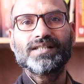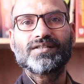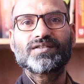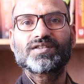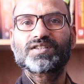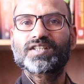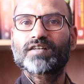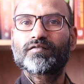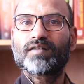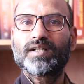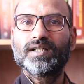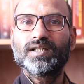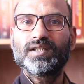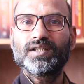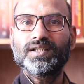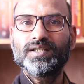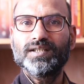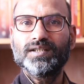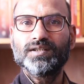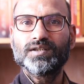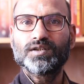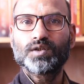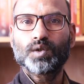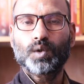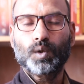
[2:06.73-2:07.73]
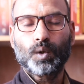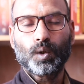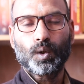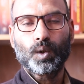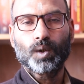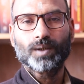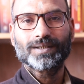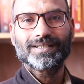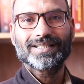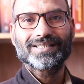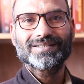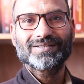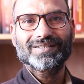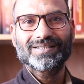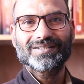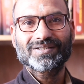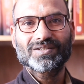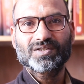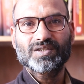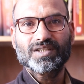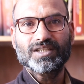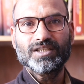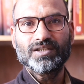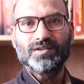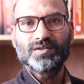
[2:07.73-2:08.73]
17th or the
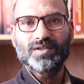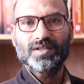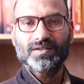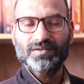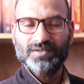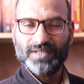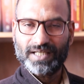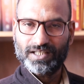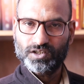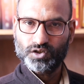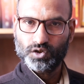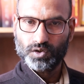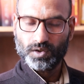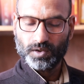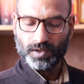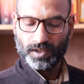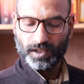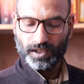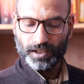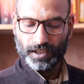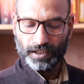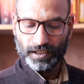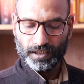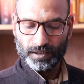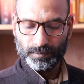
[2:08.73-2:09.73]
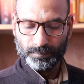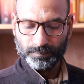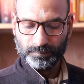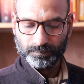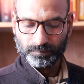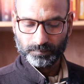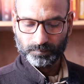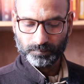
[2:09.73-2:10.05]
16th century.